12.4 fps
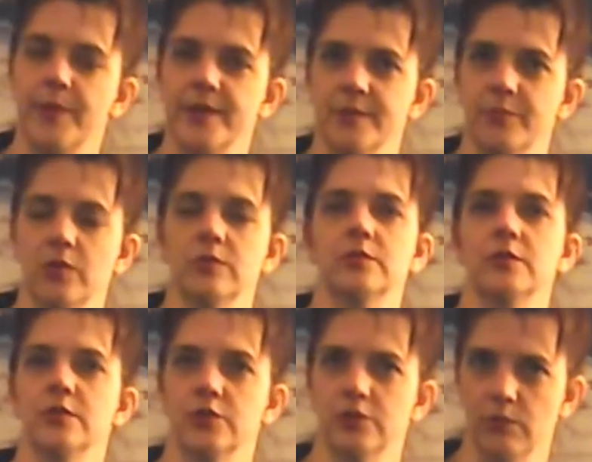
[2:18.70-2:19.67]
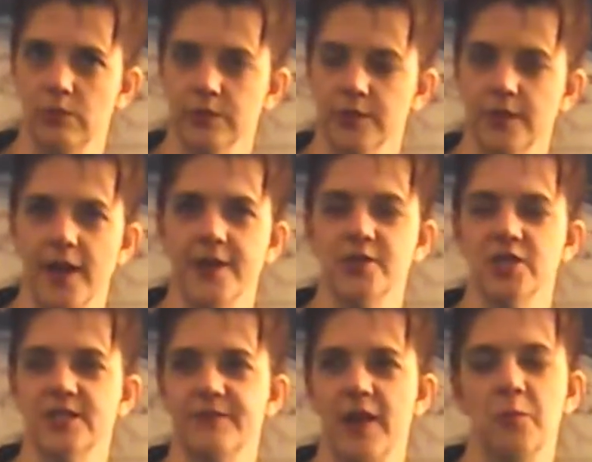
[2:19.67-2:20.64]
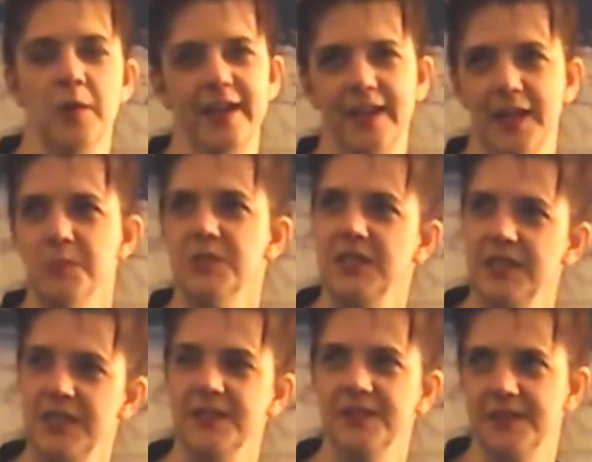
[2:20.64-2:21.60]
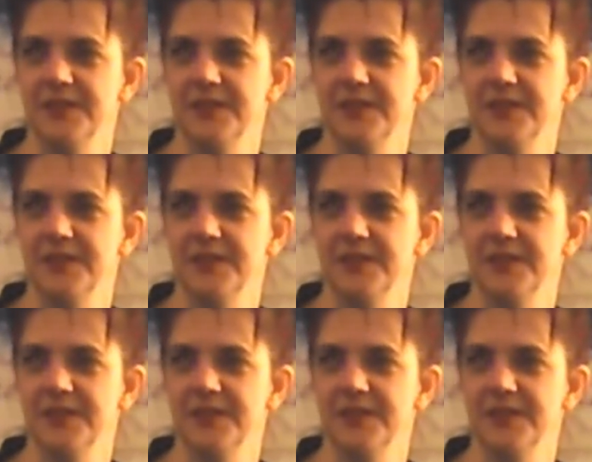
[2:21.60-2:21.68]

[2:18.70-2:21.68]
as opposed to the shoulder. I just found when it came to eat,